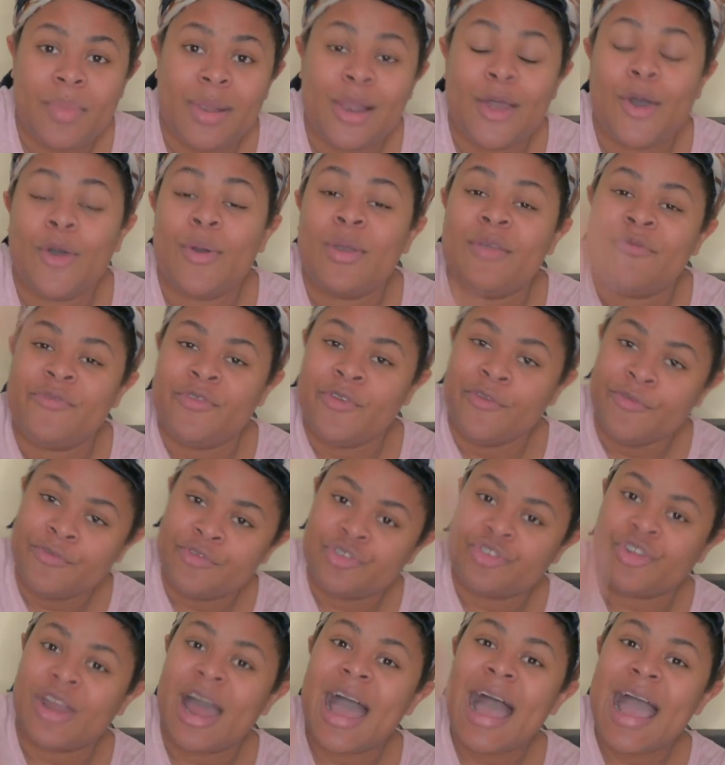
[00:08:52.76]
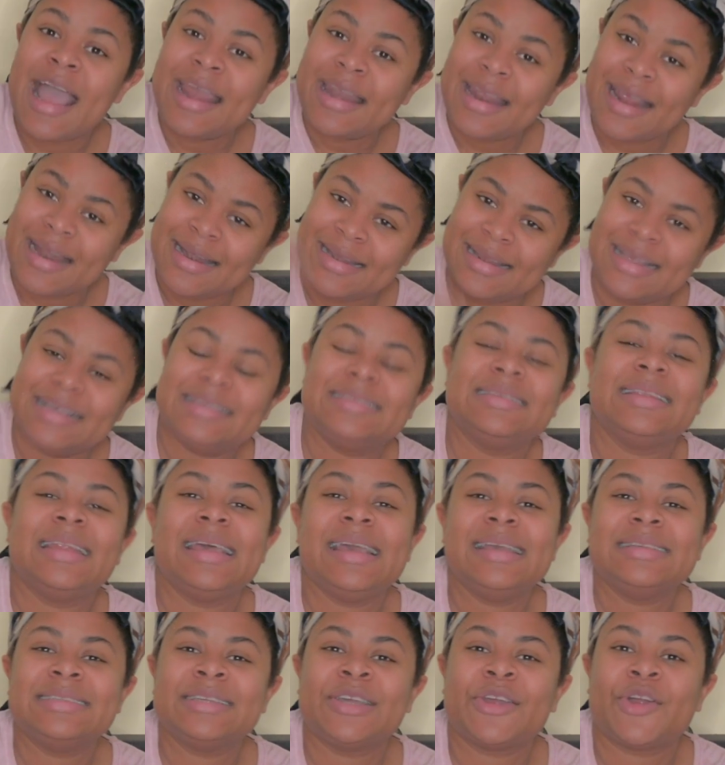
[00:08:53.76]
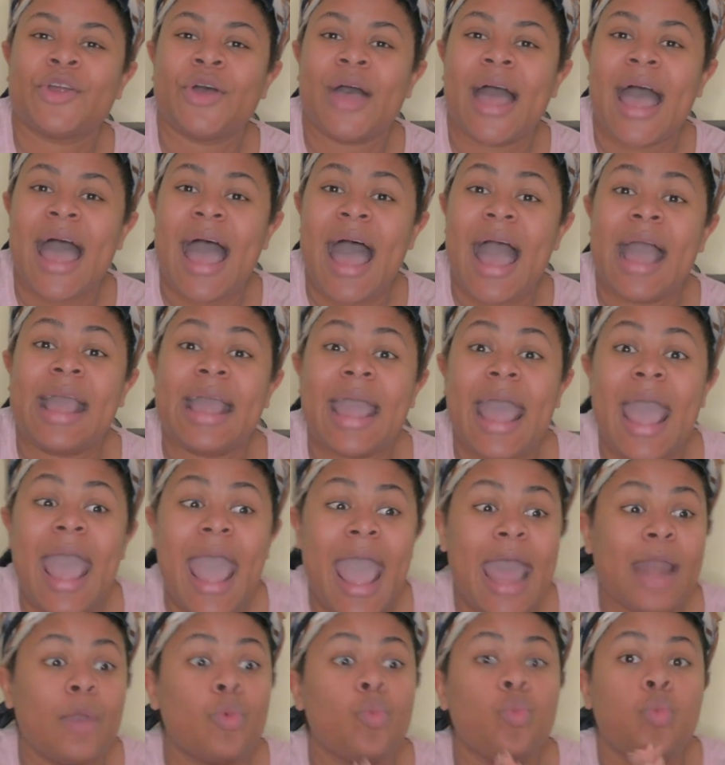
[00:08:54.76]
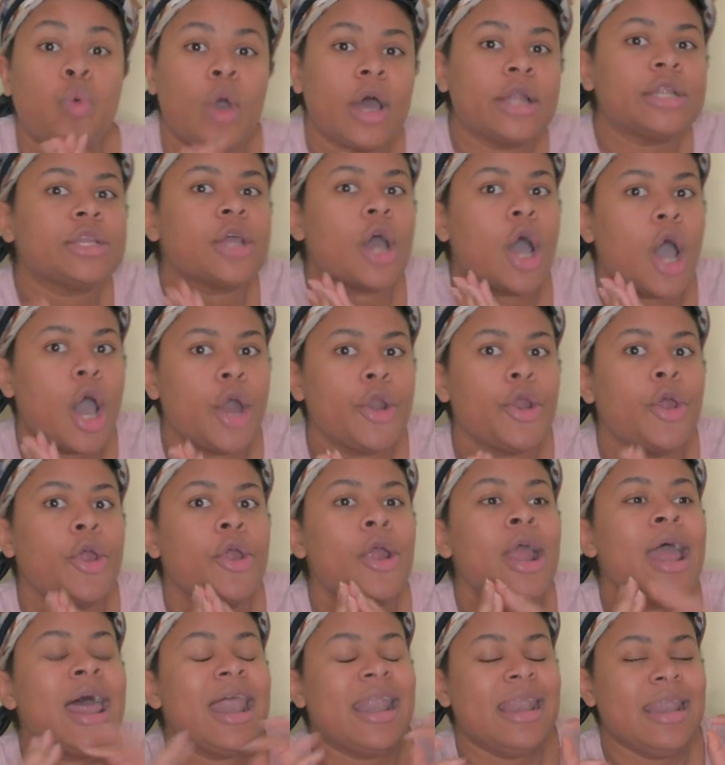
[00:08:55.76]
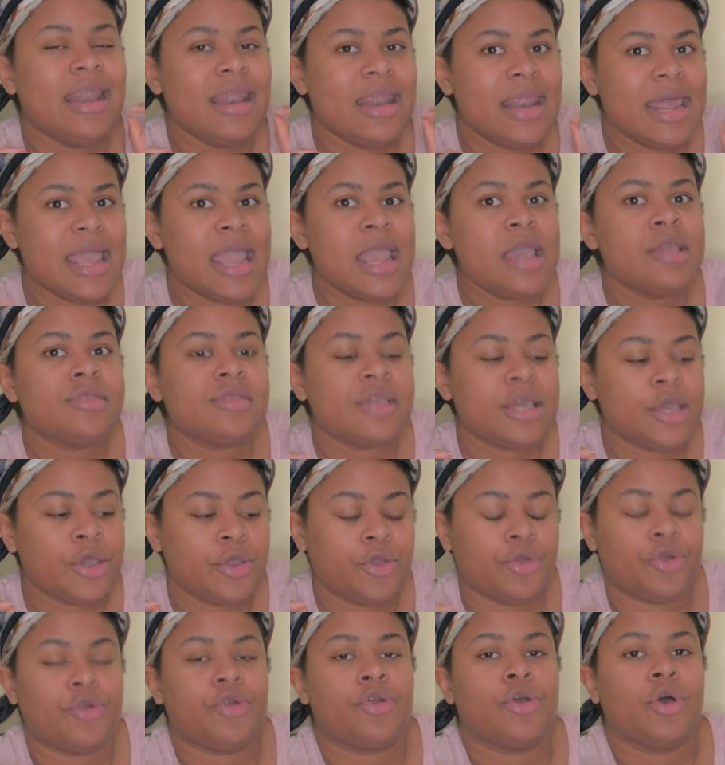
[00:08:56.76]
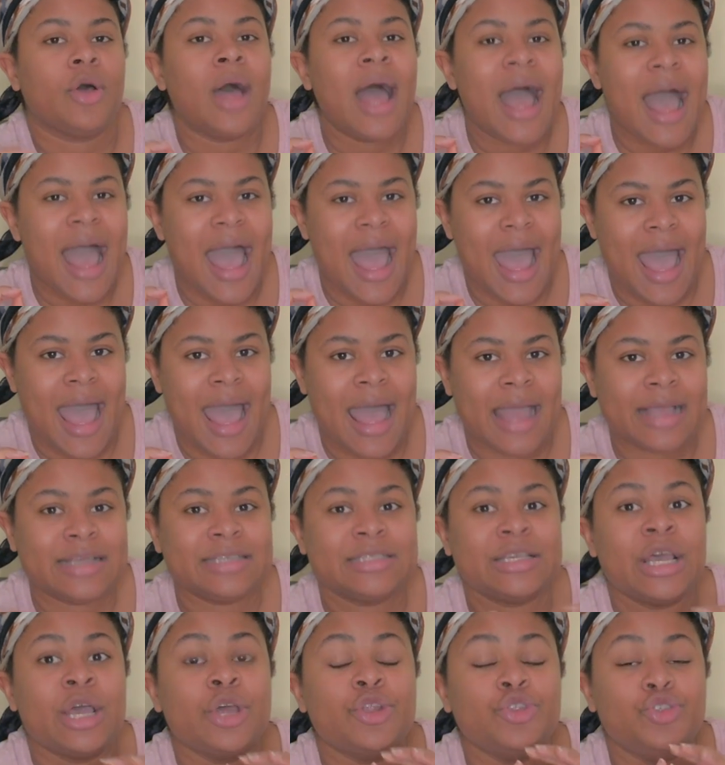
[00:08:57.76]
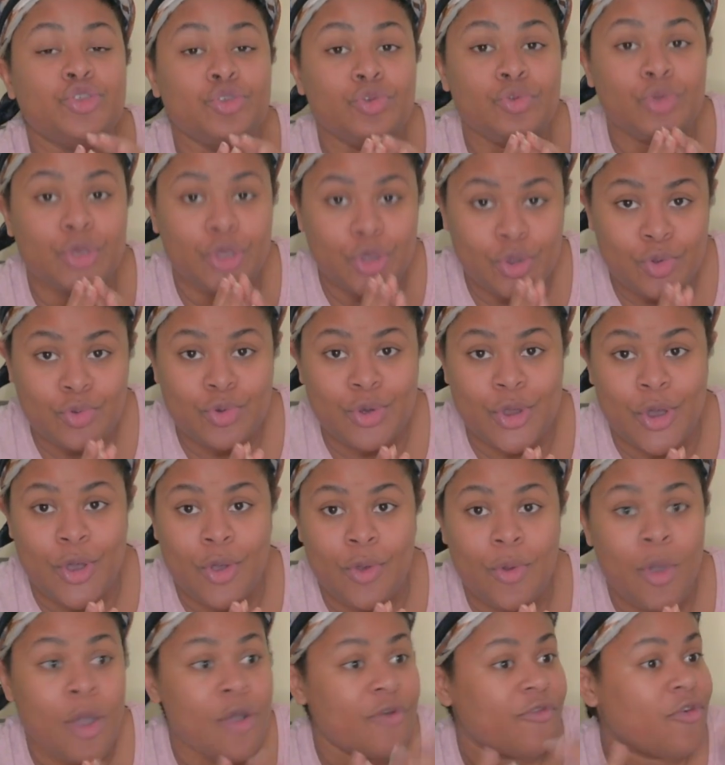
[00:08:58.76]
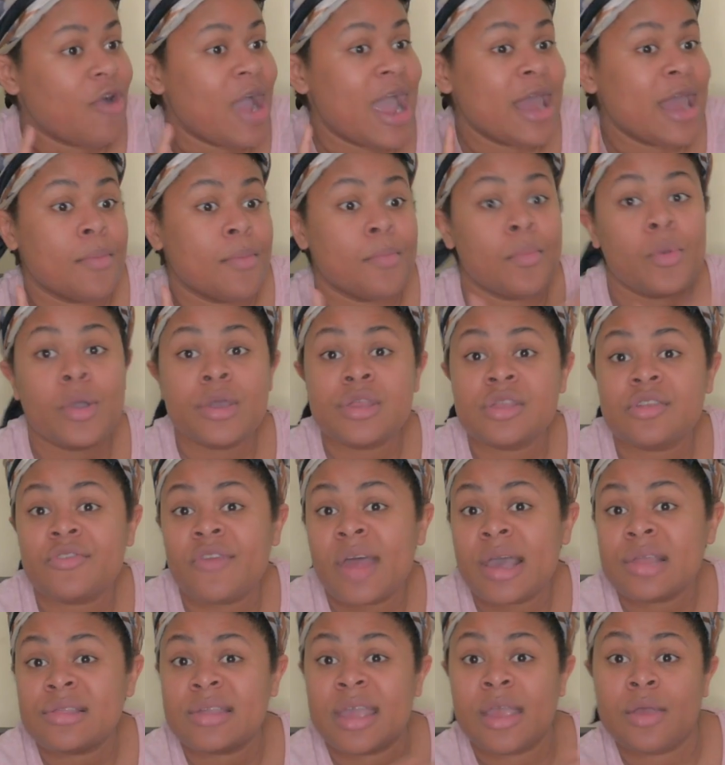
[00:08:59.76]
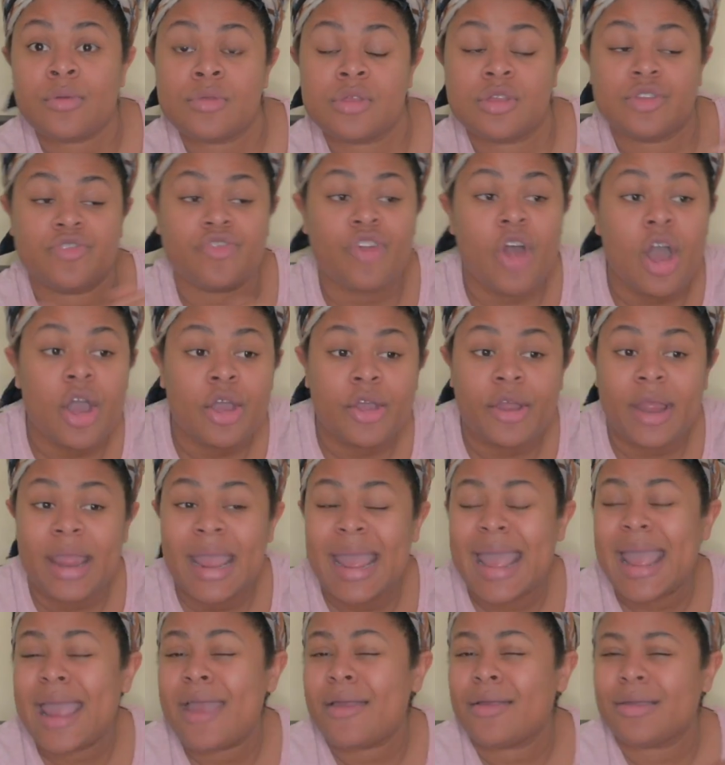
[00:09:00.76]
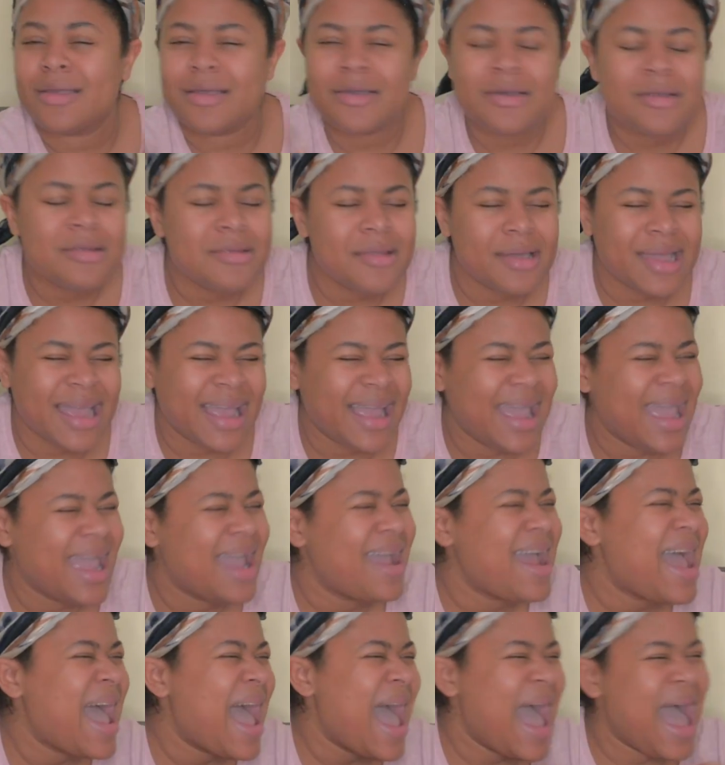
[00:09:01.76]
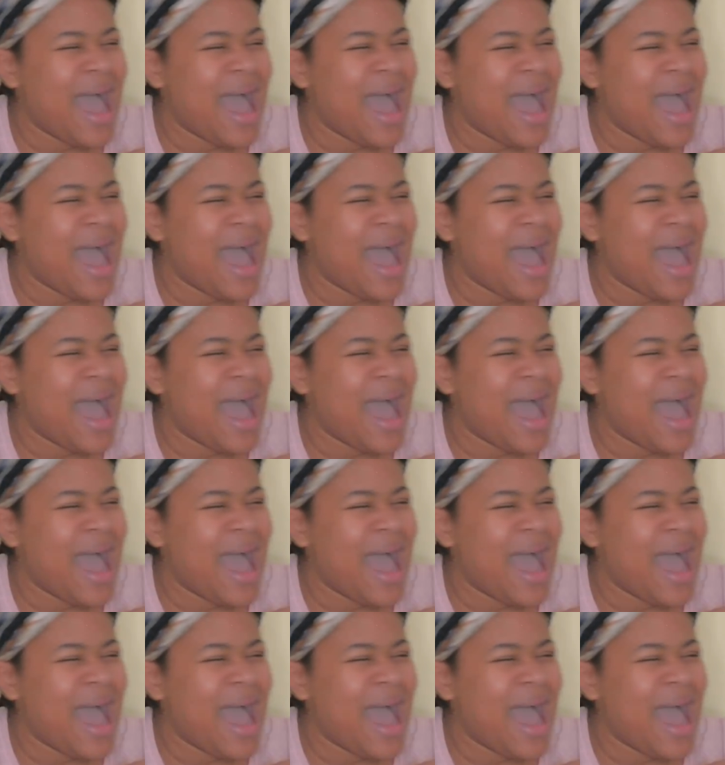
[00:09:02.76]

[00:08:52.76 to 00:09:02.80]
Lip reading: below if you've tried this lazy girl hack, and what other lazy girl hacks do you know for moisturized hair, stronger hair, good looking hair.